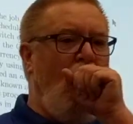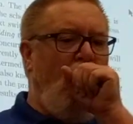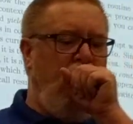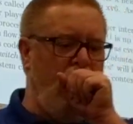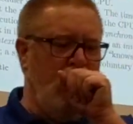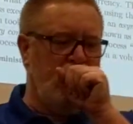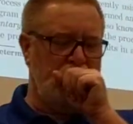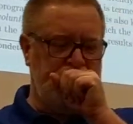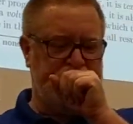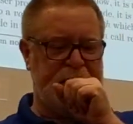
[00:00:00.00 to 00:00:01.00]

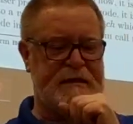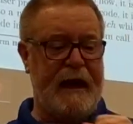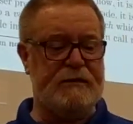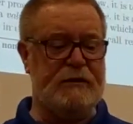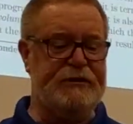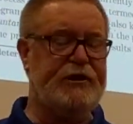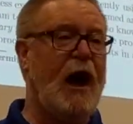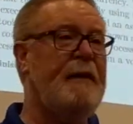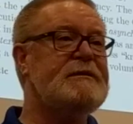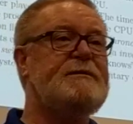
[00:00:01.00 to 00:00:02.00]
the scheduler's
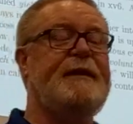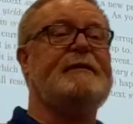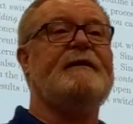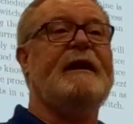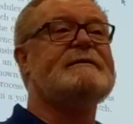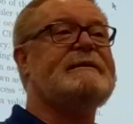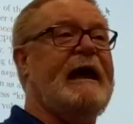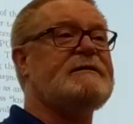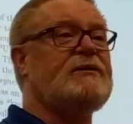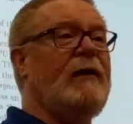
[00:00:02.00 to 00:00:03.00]
job is to pick the next
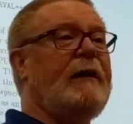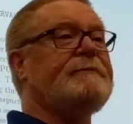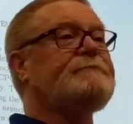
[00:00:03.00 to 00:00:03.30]
task to run.